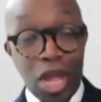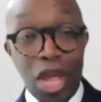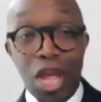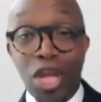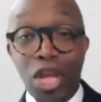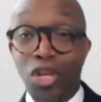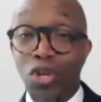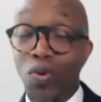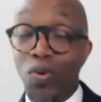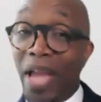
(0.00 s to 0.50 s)

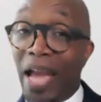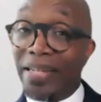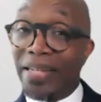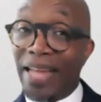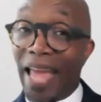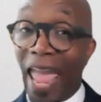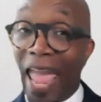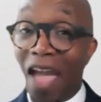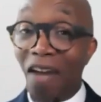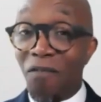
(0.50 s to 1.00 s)
You got to
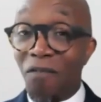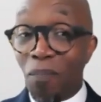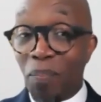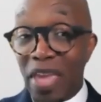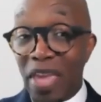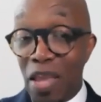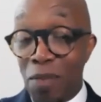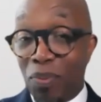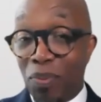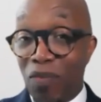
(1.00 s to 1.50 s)
have
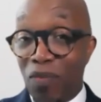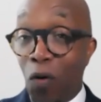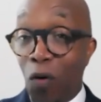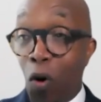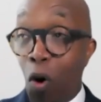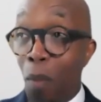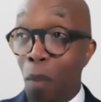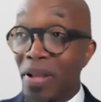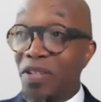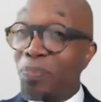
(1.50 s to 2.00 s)
peak
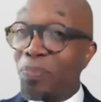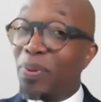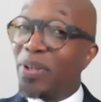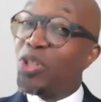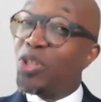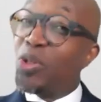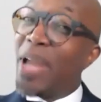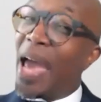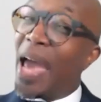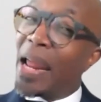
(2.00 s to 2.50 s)
performance, but
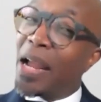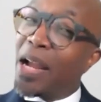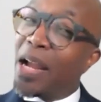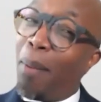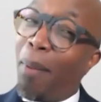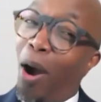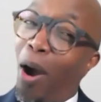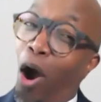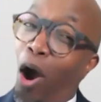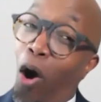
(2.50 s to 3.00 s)
you got to
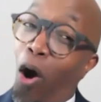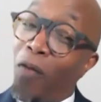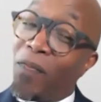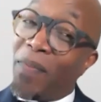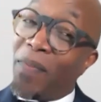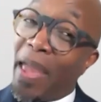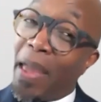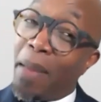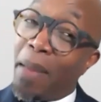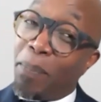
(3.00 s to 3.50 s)
come off
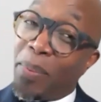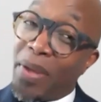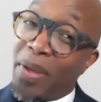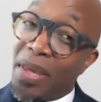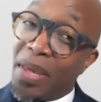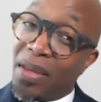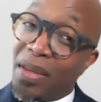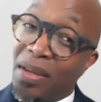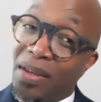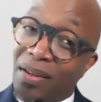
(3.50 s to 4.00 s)
that
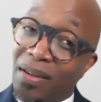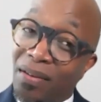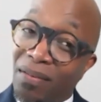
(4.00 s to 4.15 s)
peak